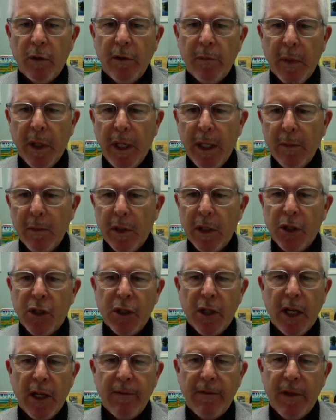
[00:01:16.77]
we've been able to
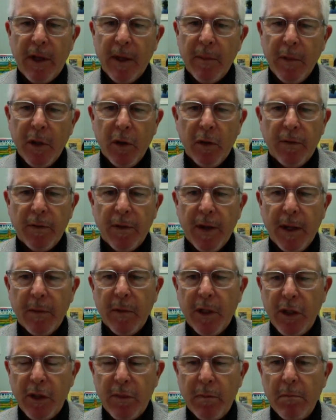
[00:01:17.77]
save them and their
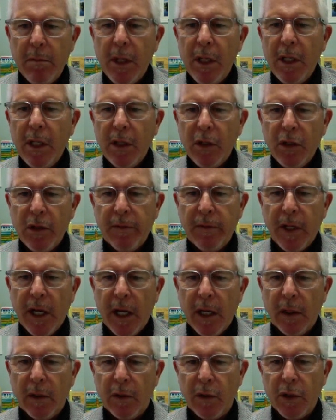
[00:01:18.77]
families millions of
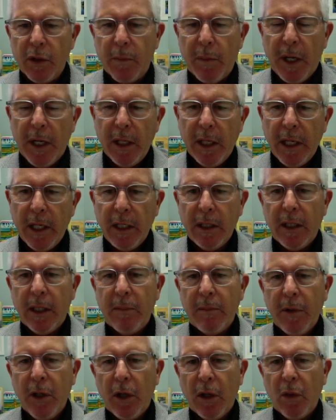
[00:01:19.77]
dollars by
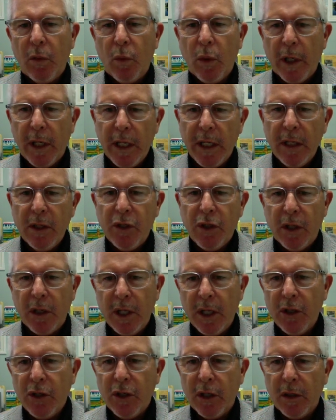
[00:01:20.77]
letting them know what
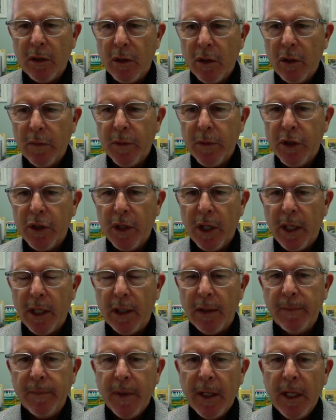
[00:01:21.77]
is and isn't
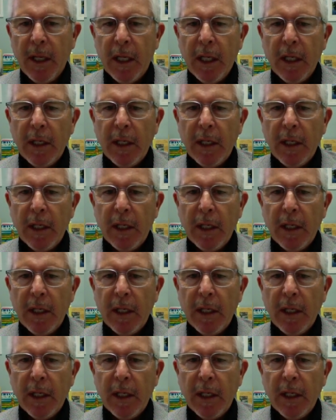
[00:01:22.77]
domicile.